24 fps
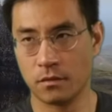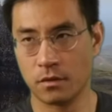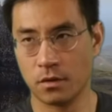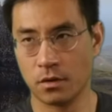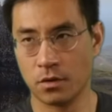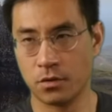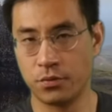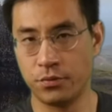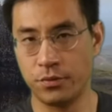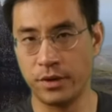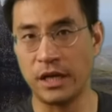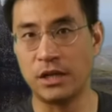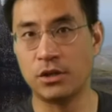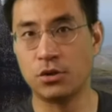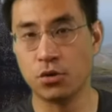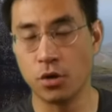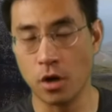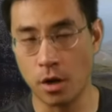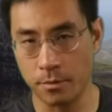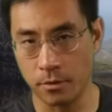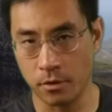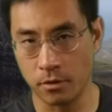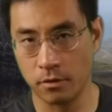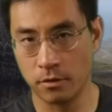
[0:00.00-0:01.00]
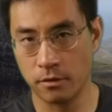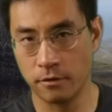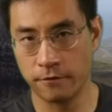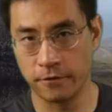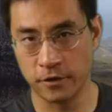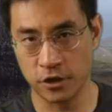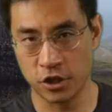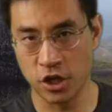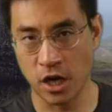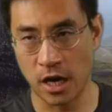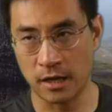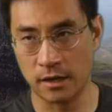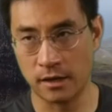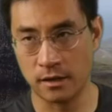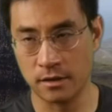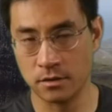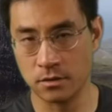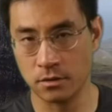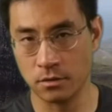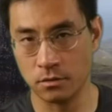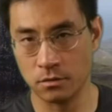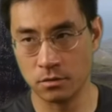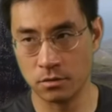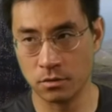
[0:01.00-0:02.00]
create trouble for China.
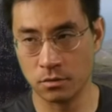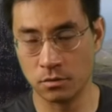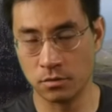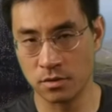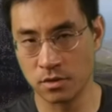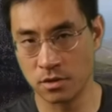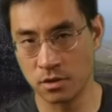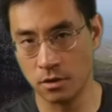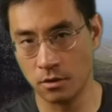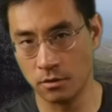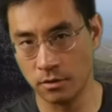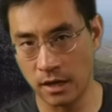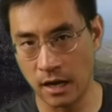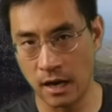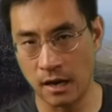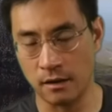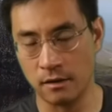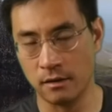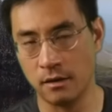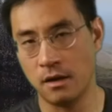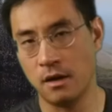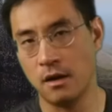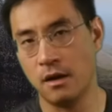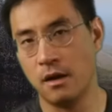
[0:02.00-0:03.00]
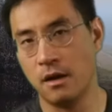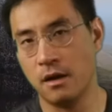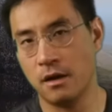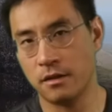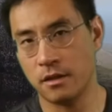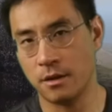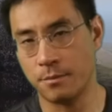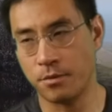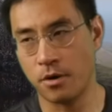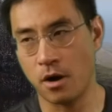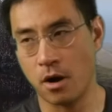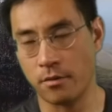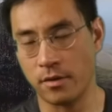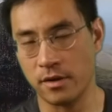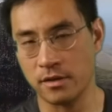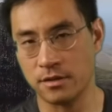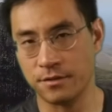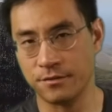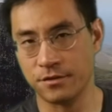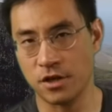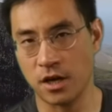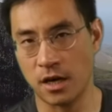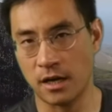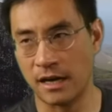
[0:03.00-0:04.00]
So to slow down the progress
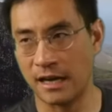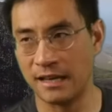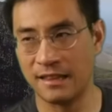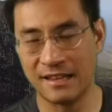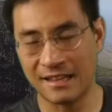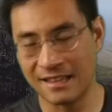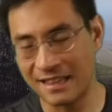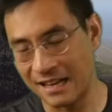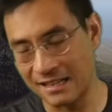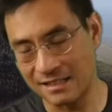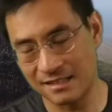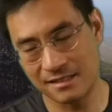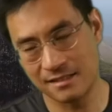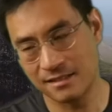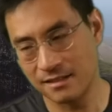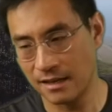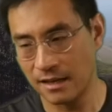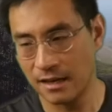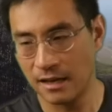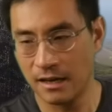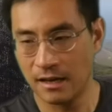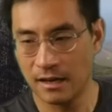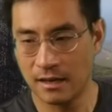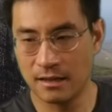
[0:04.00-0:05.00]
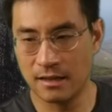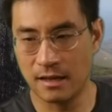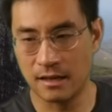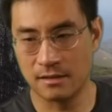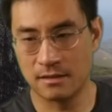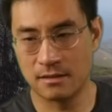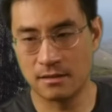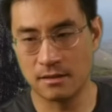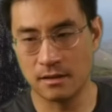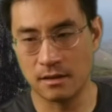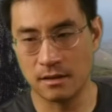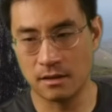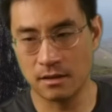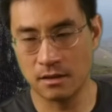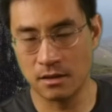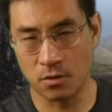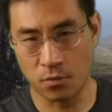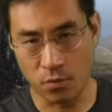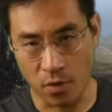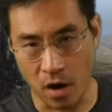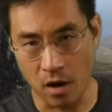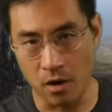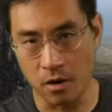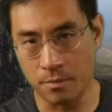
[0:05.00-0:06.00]
of China. I think that's the
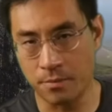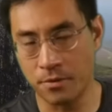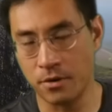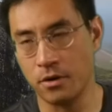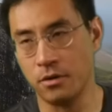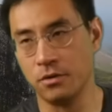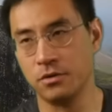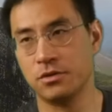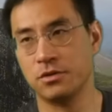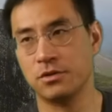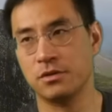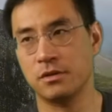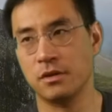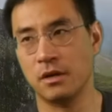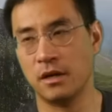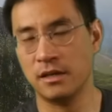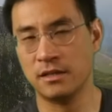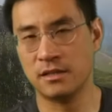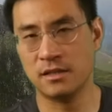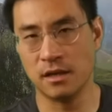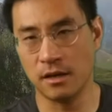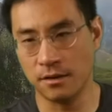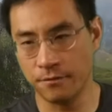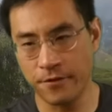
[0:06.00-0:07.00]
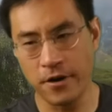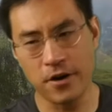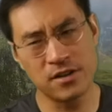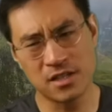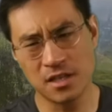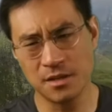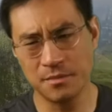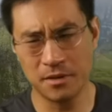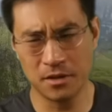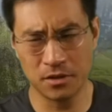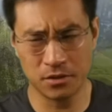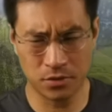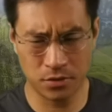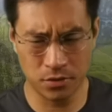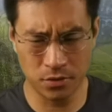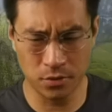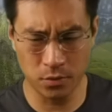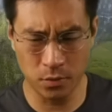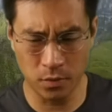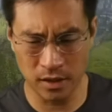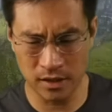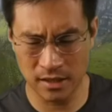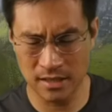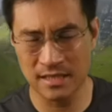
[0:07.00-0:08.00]
wrong approach. It's very similar
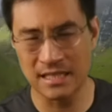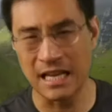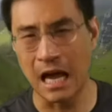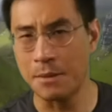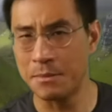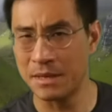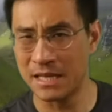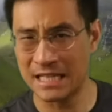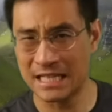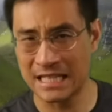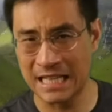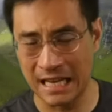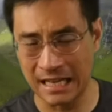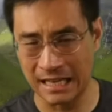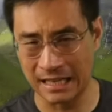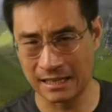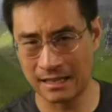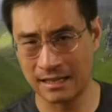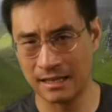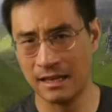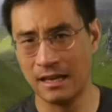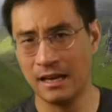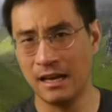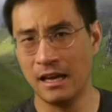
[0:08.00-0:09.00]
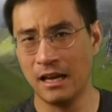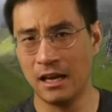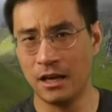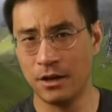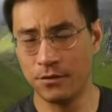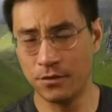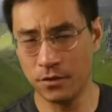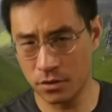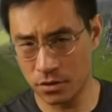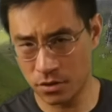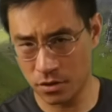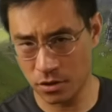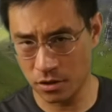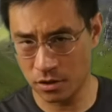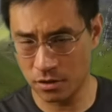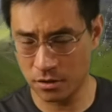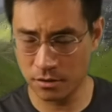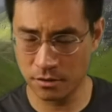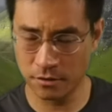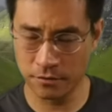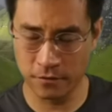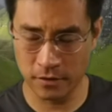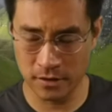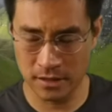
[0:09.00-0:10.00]
to what Simon Sinek. If you
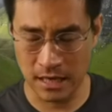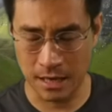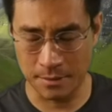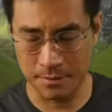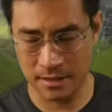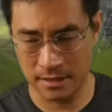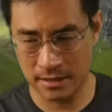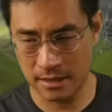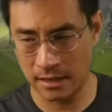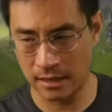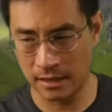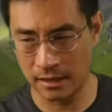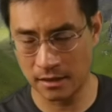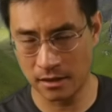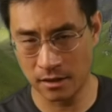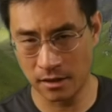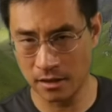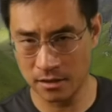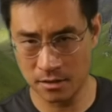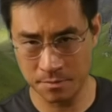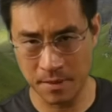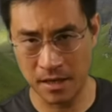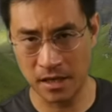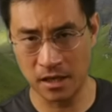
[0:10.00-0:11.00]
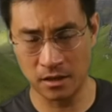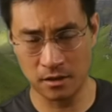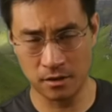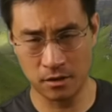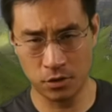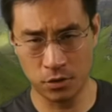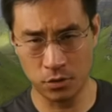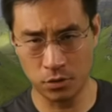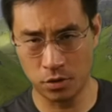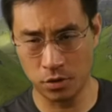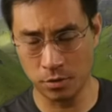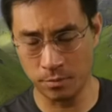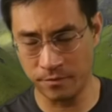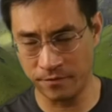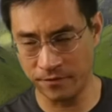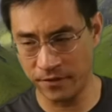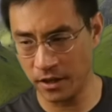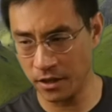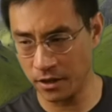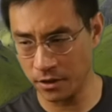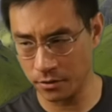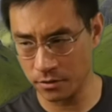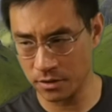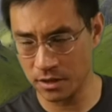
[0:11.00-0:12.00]
search for Simon Sinek, he has many YouTube
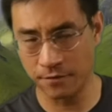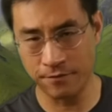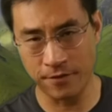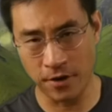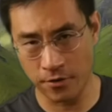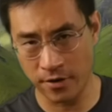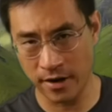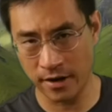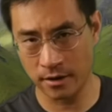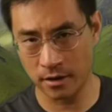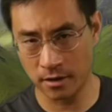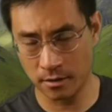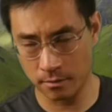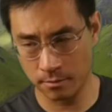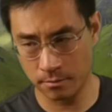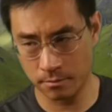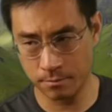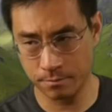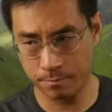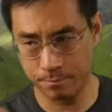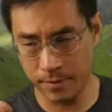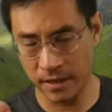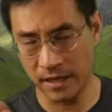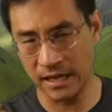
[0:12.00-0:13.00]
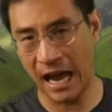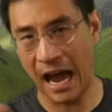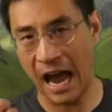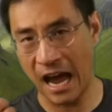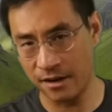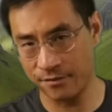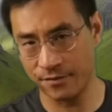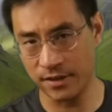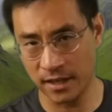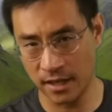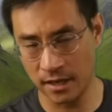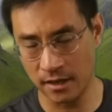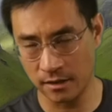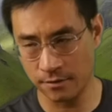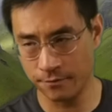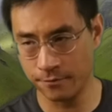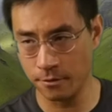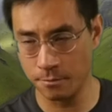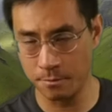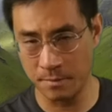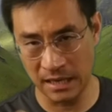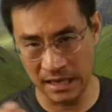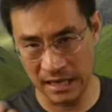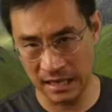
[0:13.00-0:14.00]
videos. A very big advocate
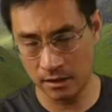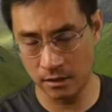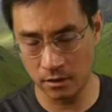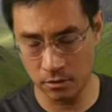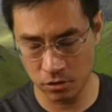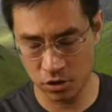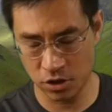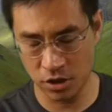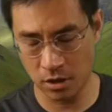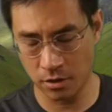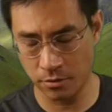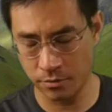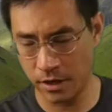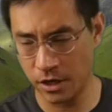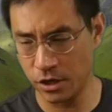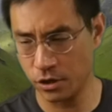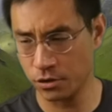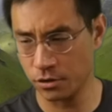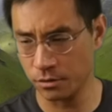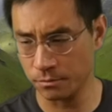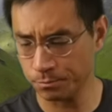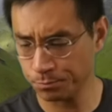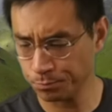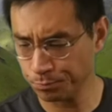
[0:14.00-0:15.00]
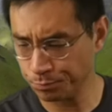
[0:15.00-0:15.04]
for millennial generation.